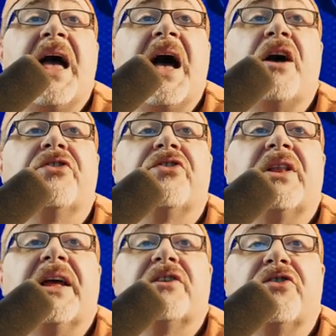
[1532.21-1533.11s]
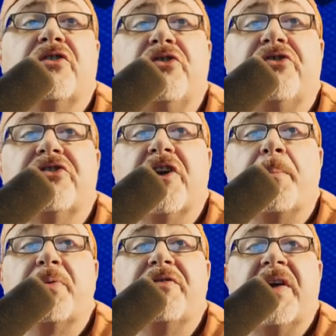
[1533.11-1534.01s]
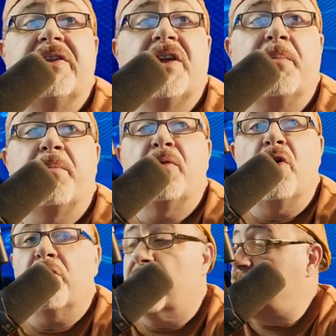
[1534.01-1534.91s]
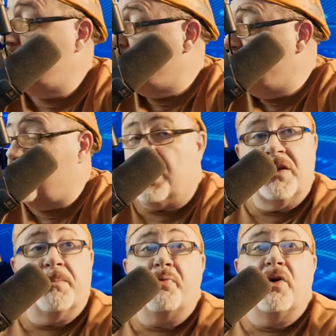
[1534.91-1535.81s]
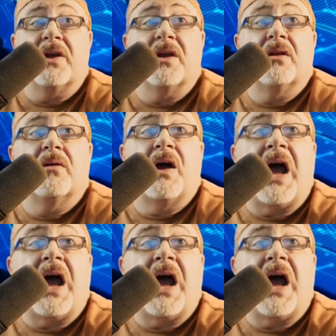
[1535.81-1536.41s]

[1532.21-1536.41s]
How Sylectus solutions help prevent double brokering. They're putting it.